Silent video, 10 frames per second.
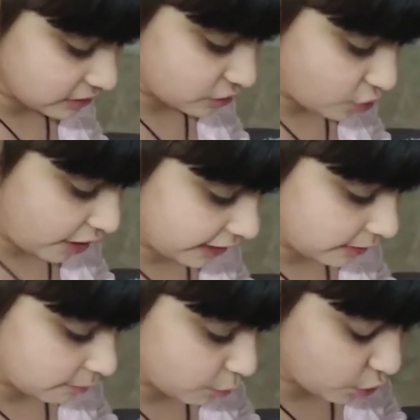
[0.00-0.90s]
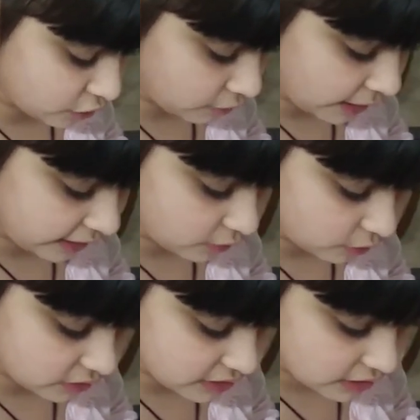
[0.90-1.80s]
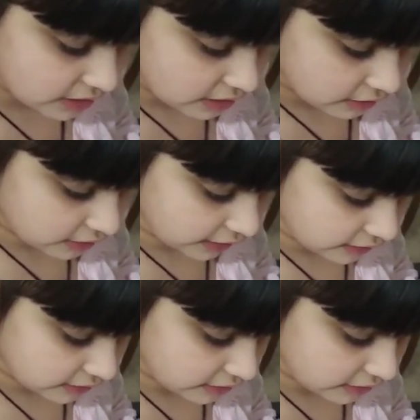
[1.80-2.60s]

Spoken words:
drawing more triangles like